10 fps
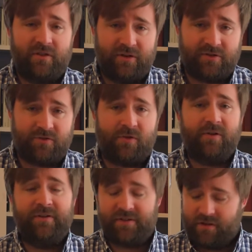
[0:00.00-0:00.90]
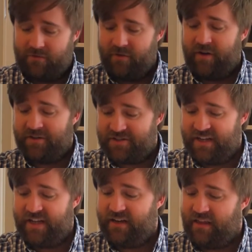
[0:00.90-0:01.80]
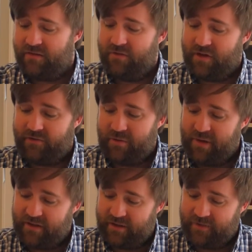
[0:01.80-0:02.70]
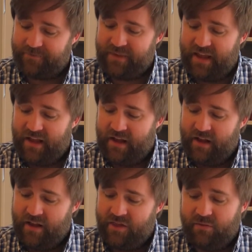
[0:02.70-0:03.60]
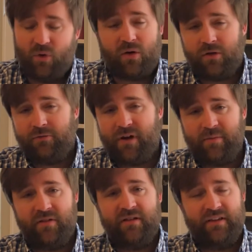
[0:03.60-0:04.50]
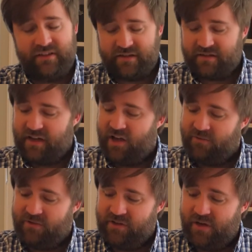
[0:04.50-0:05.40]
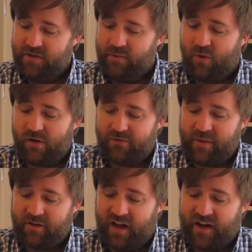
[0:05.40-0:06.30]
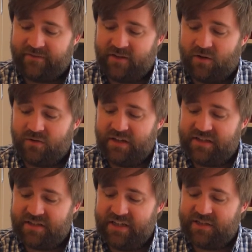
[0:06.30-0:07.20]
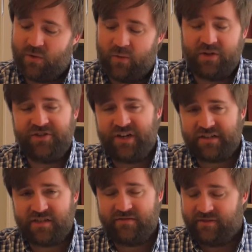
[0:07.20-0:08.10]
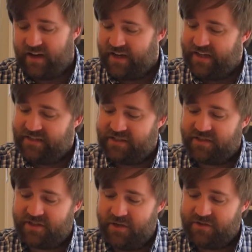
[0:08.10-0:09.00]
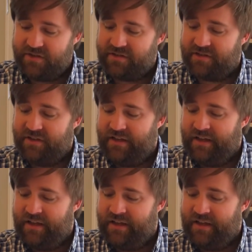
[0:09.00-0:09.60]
are the destroyers through their sin and through their rebellion. The moral rebel, and this is a helpful note, the moral rebel often only sees what will justify his excuses.